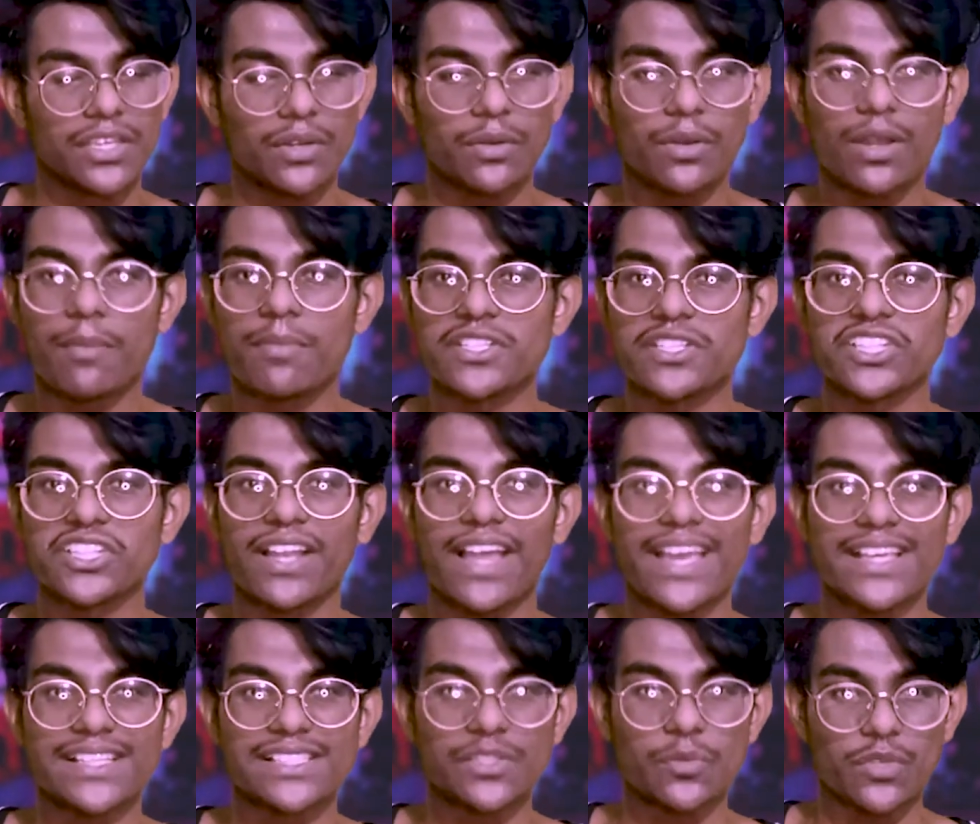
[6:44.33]

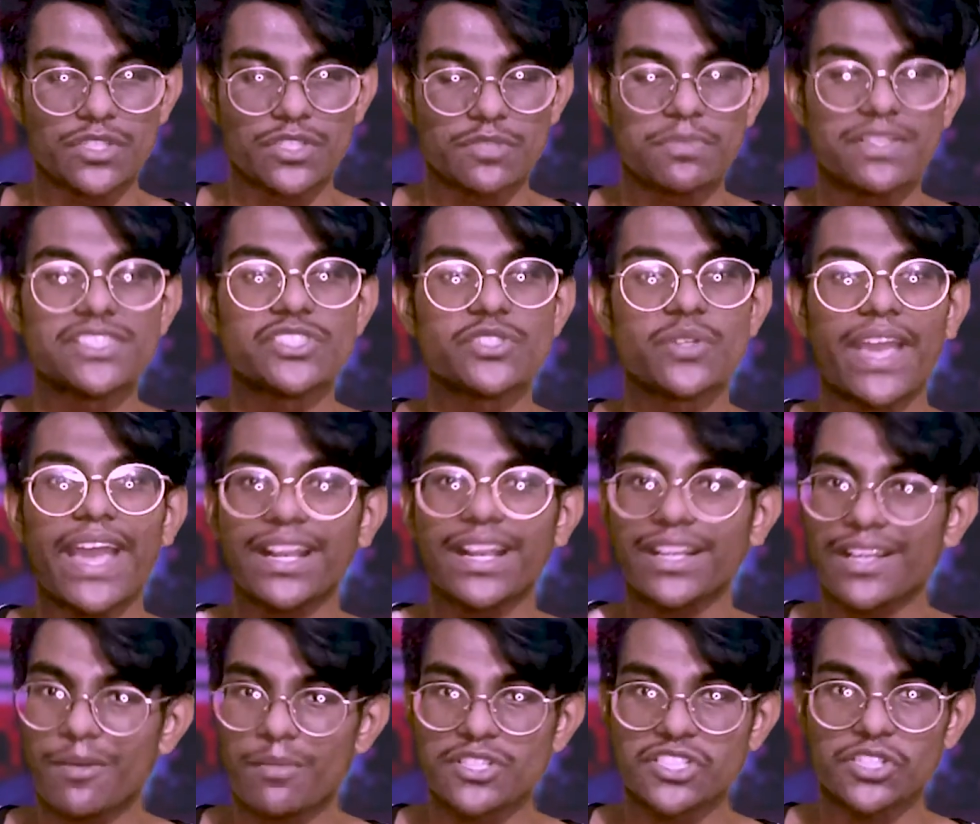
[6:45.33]
commercialized, which means you get
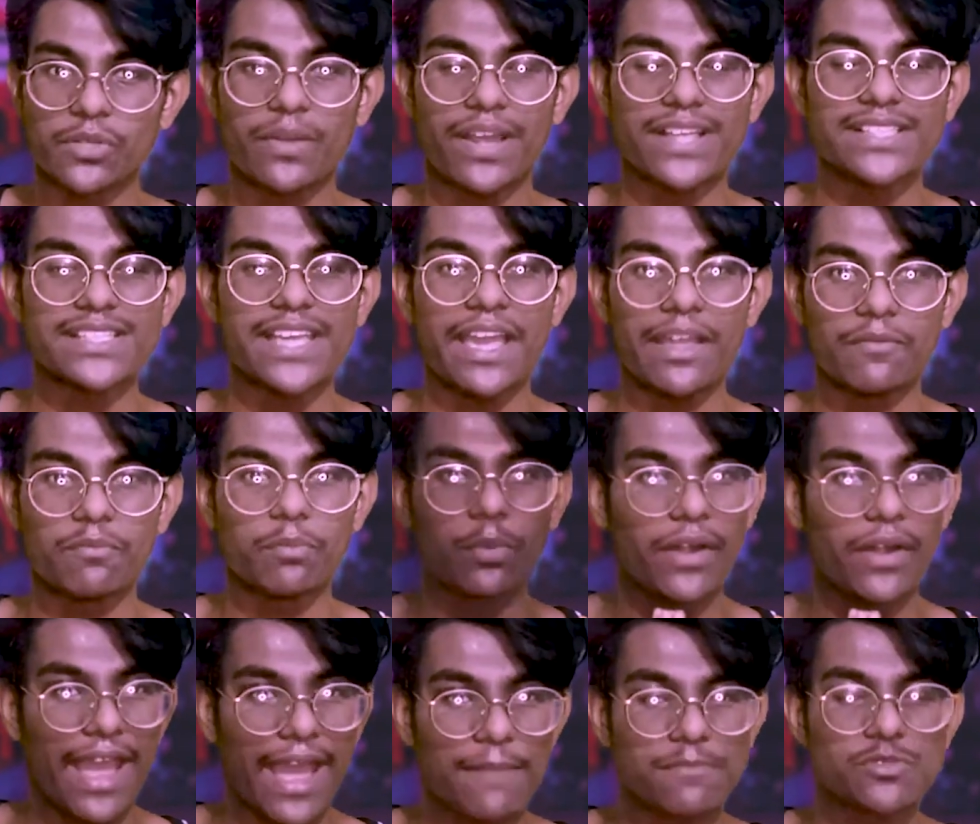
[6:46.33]
commercial rights, and
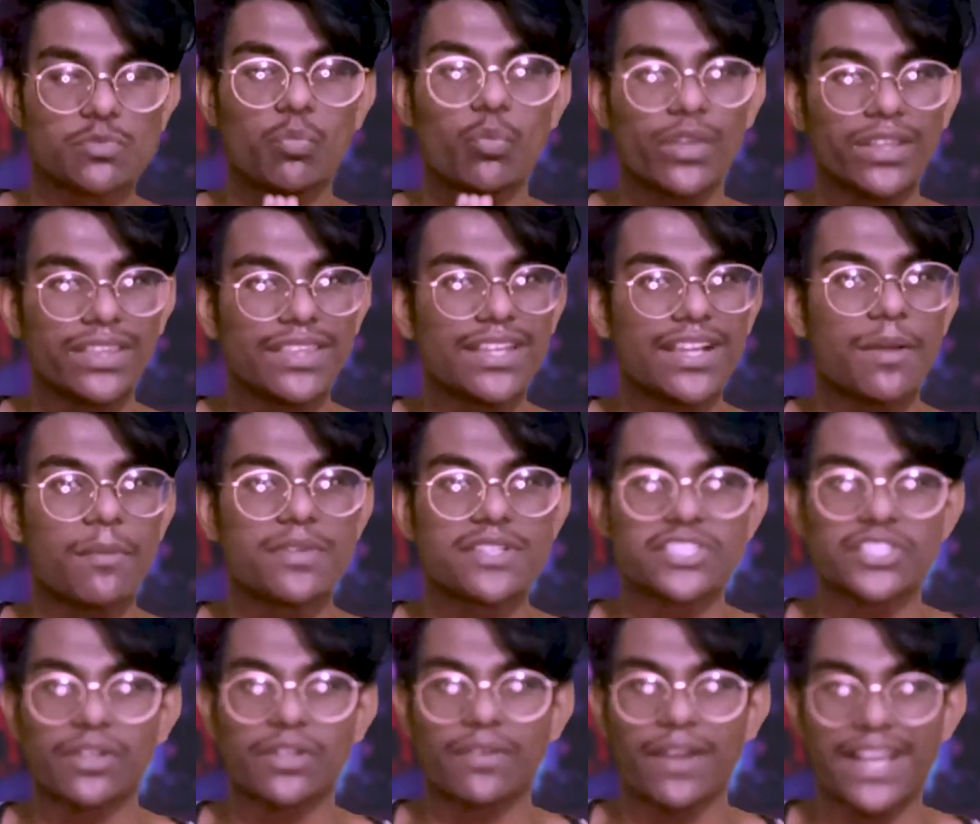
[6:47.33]
perhaps with the
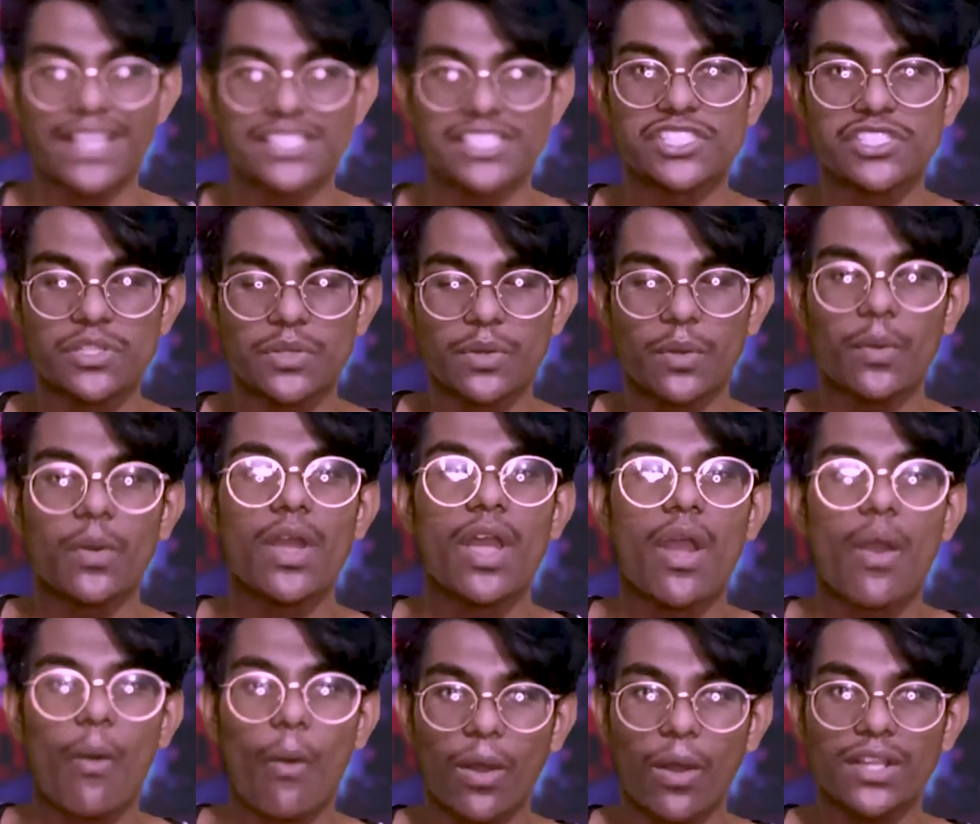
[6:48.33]
commercial rights,
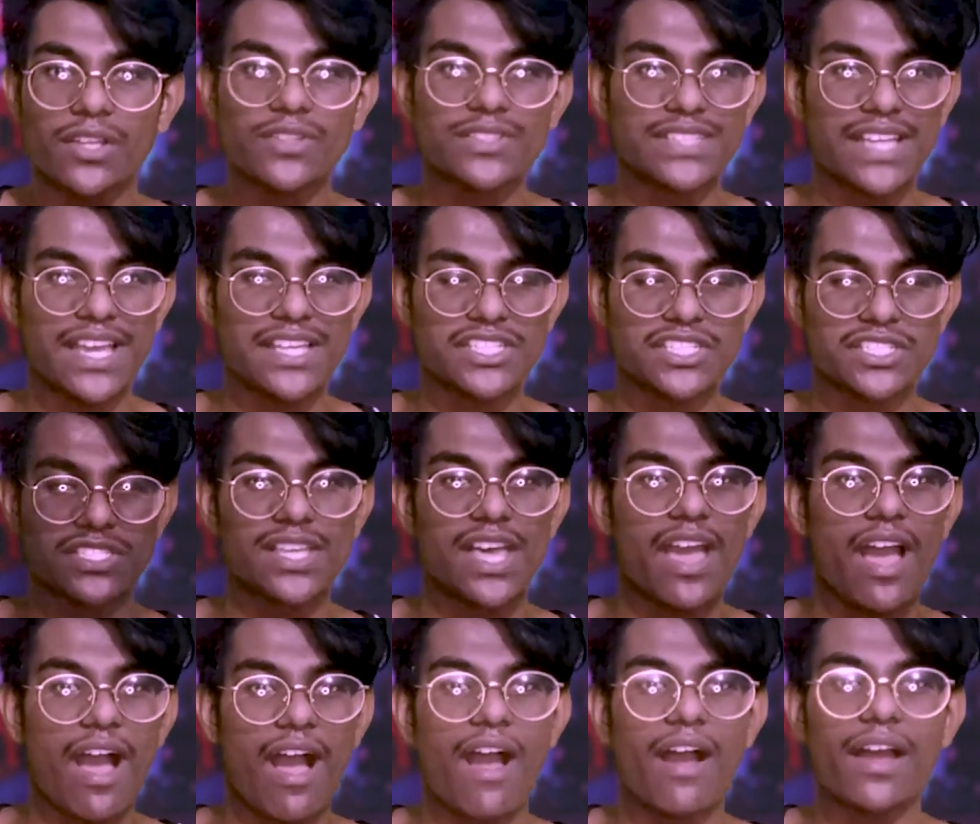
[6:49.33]
all your sessions
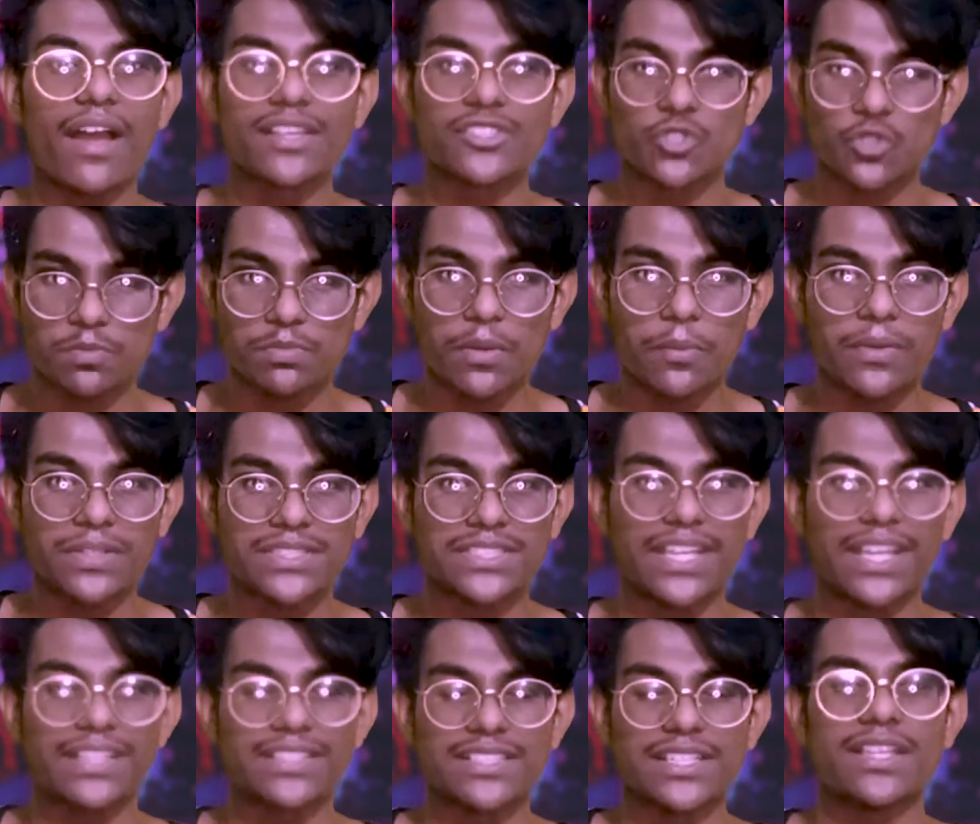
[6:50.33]
are super
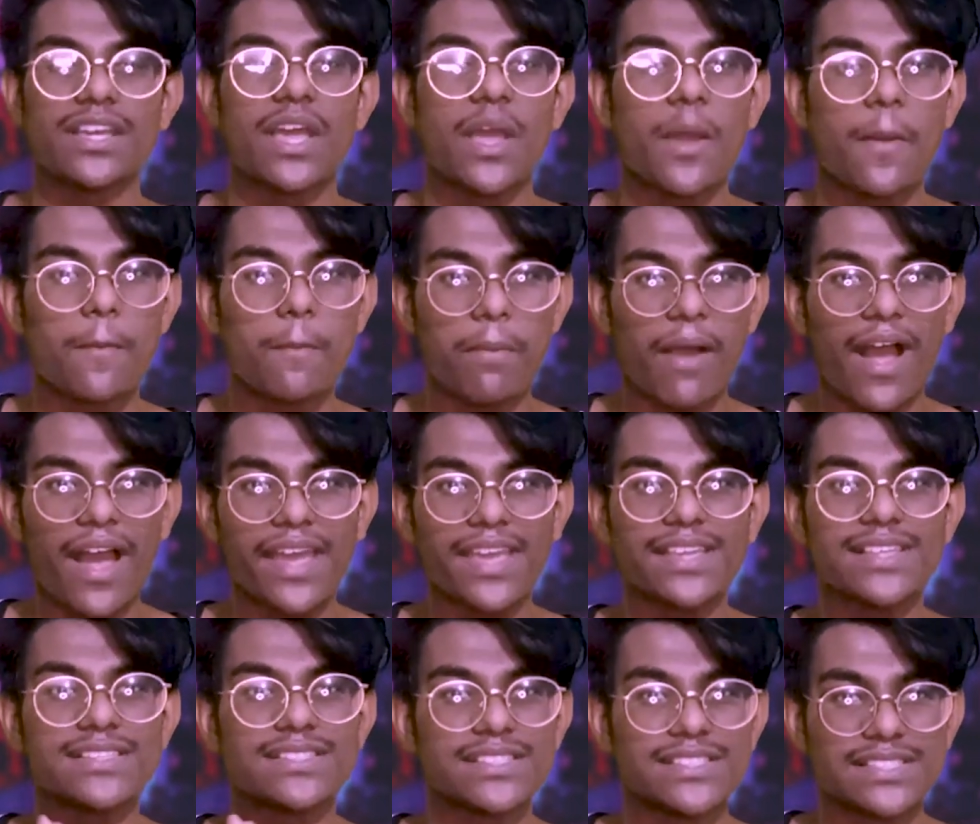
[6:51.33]
protected by
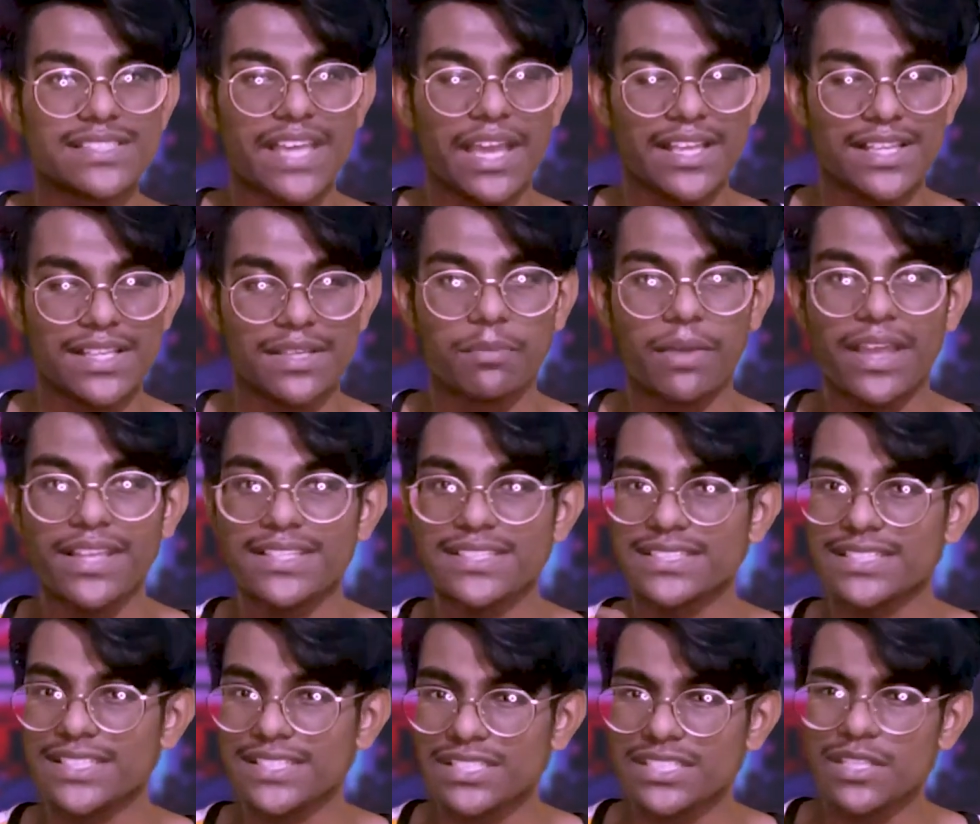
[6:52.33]
the
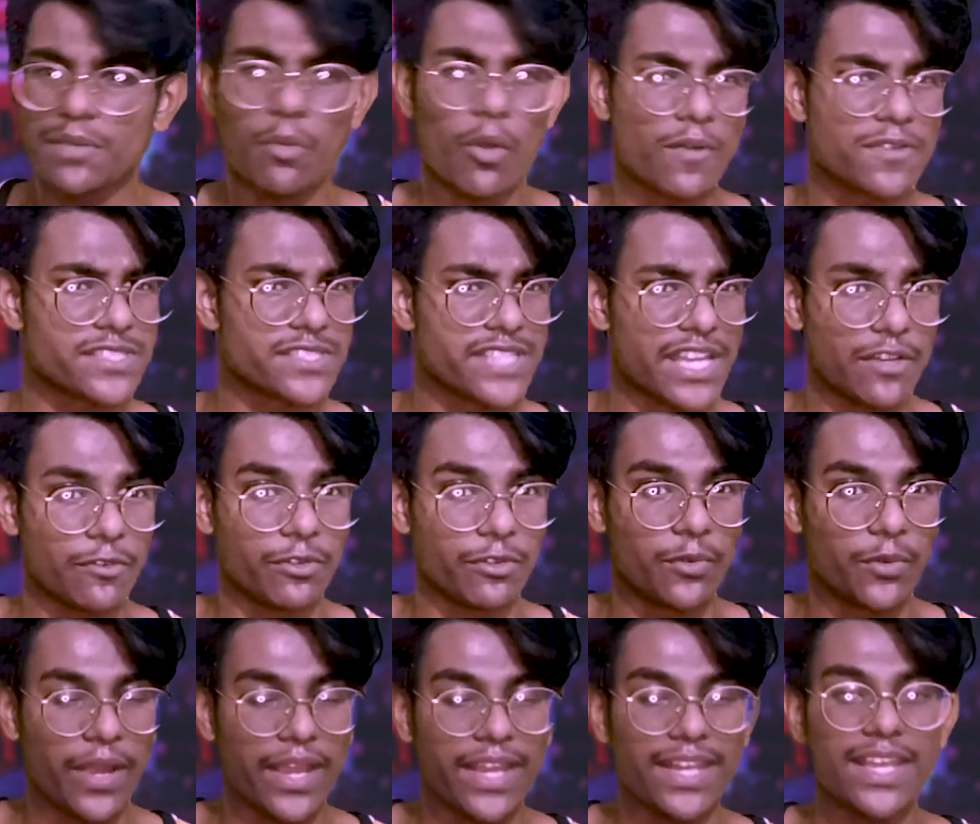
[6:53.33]
system of SendWin,
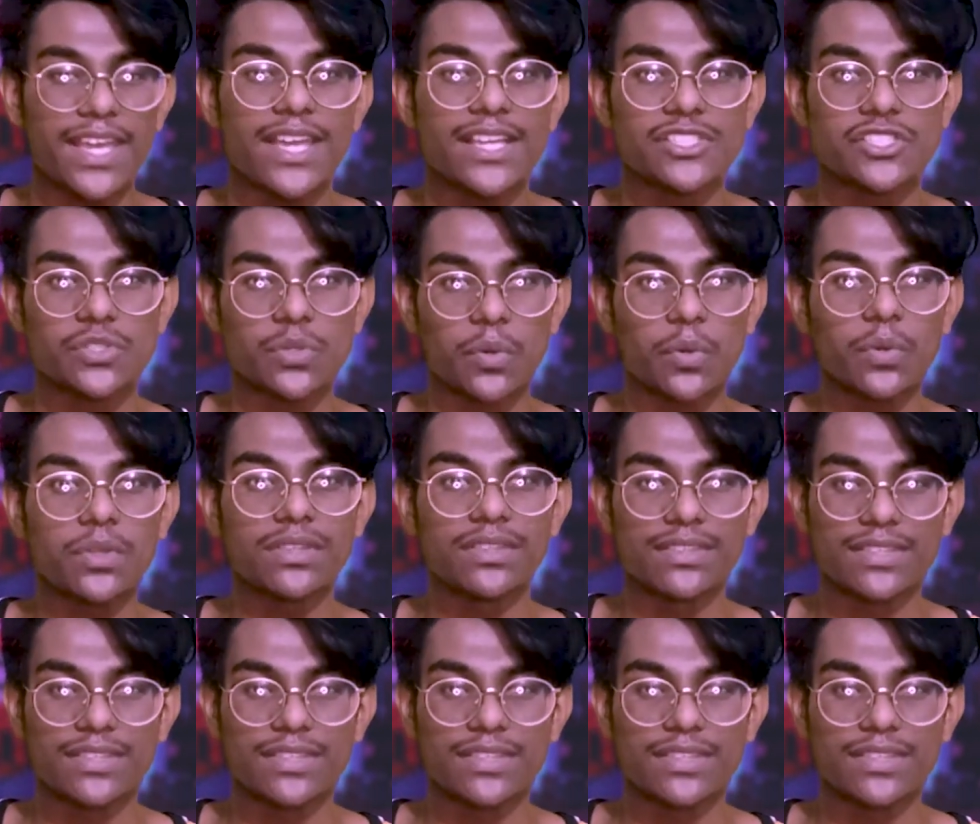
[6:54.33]
right? So